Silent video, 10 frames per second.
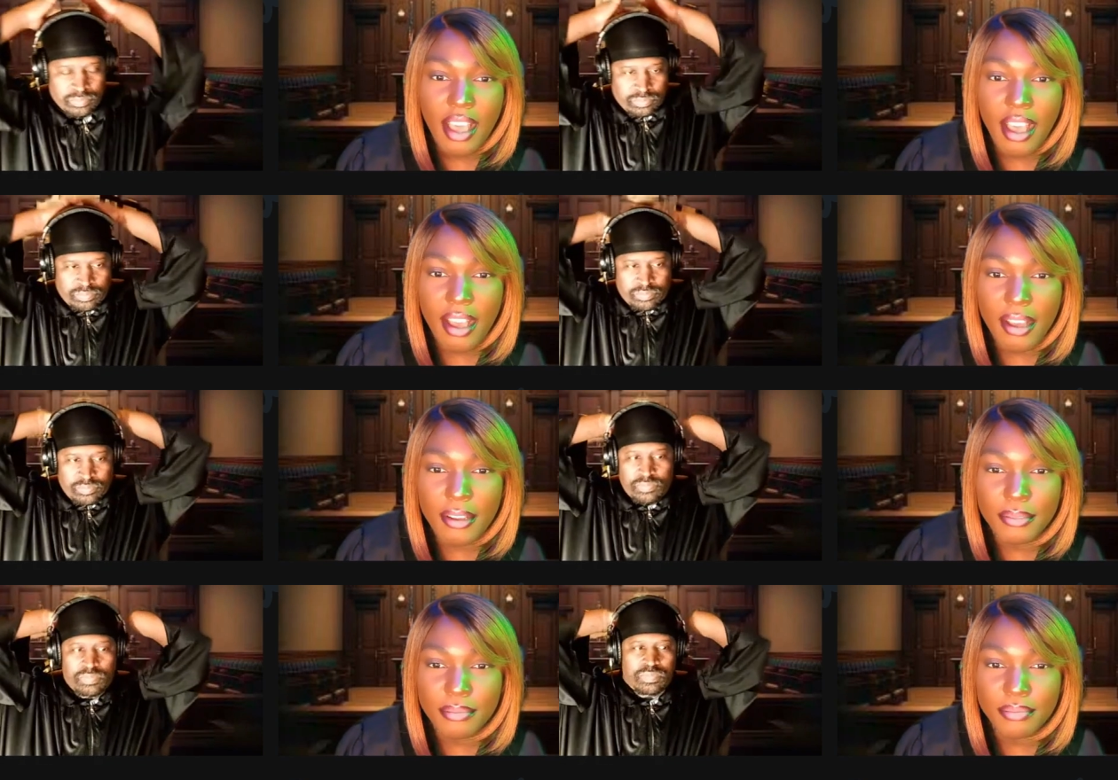
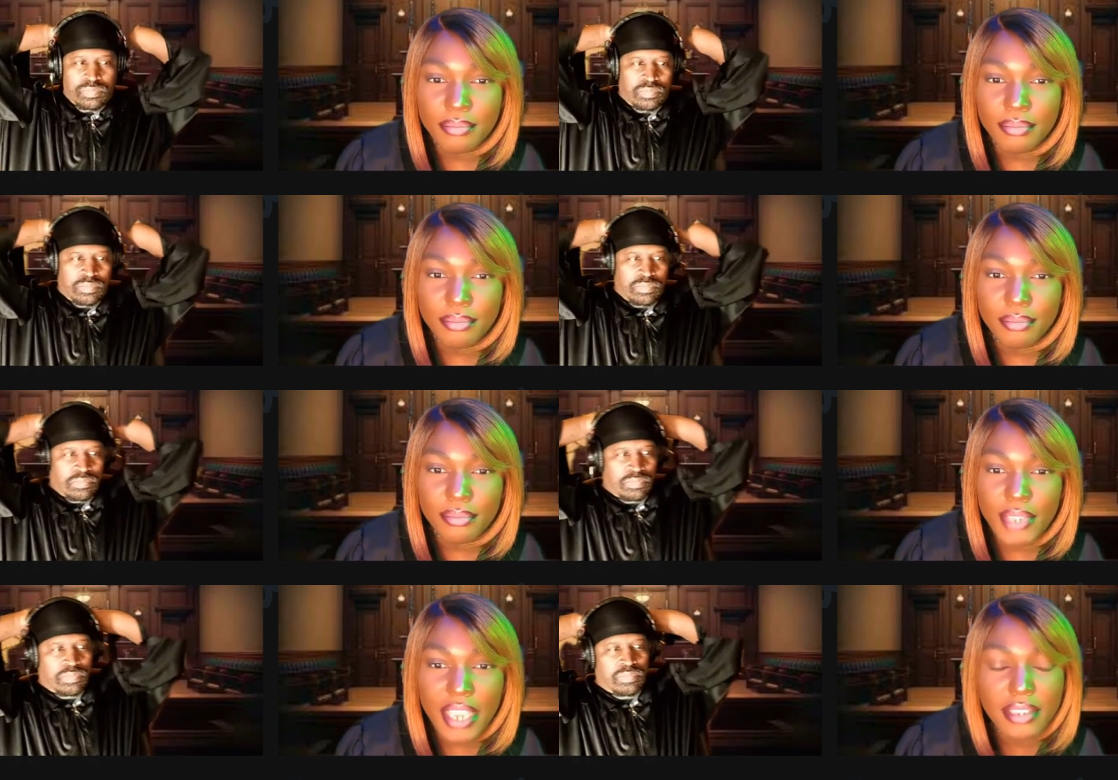Speaker 1: And
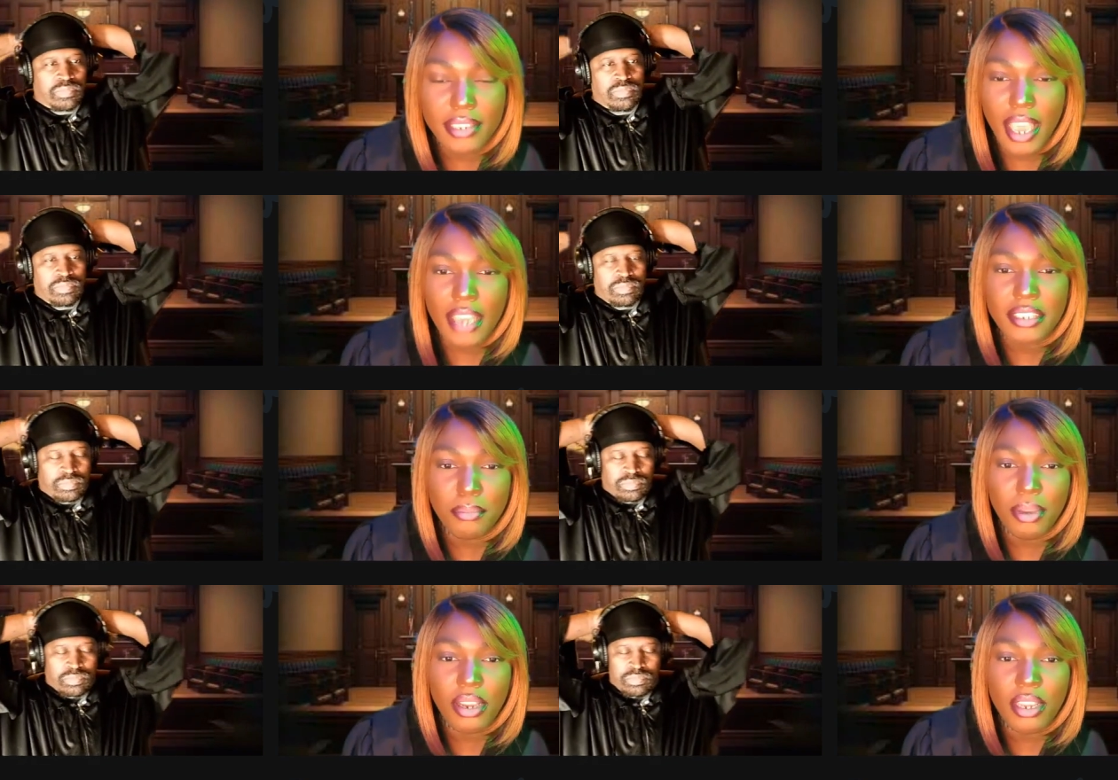he said
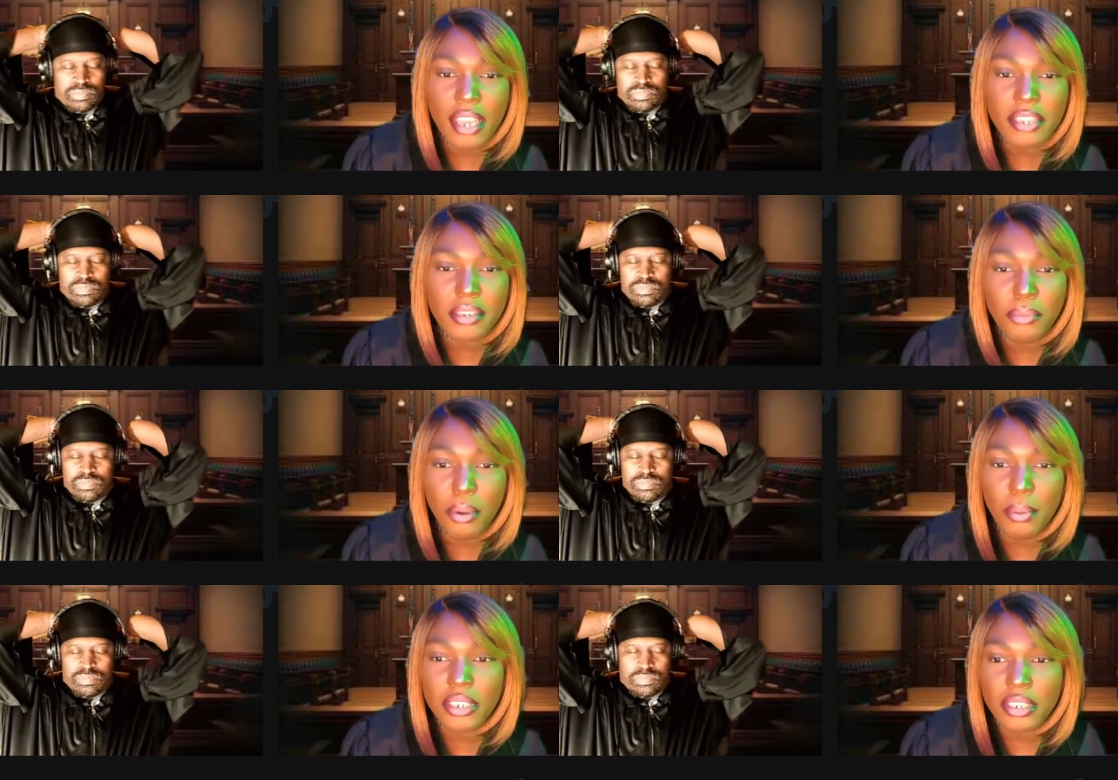he had some more
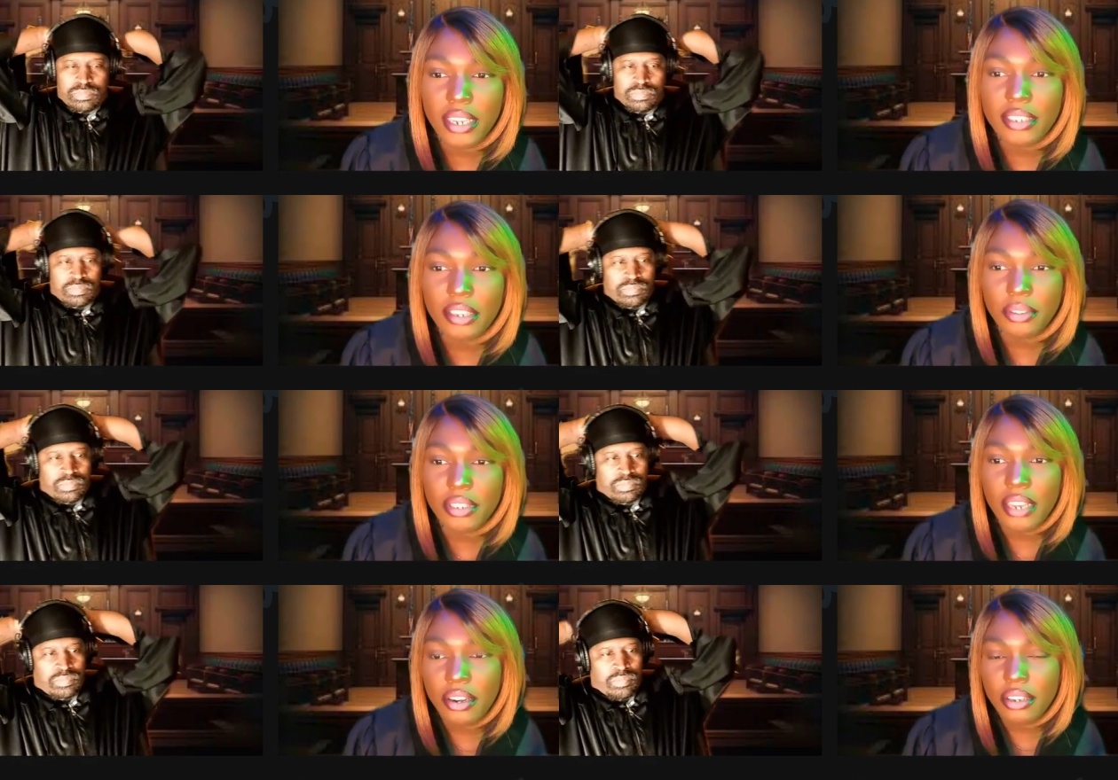punchlines, like you
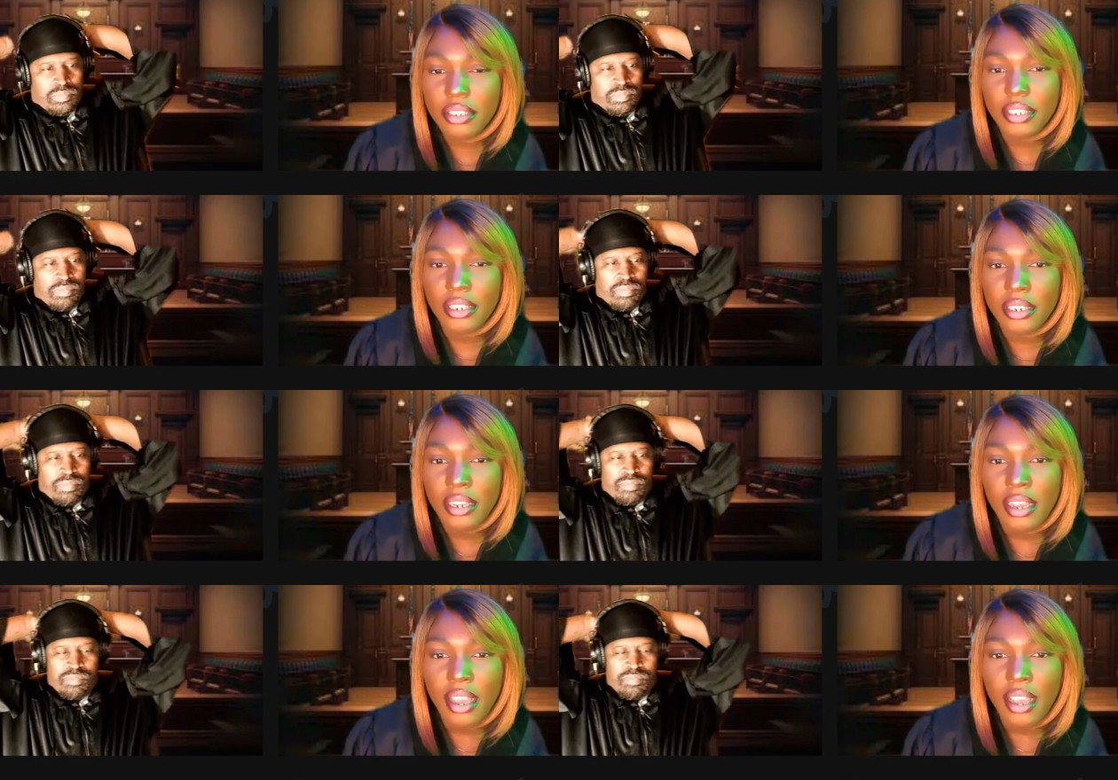said earlier.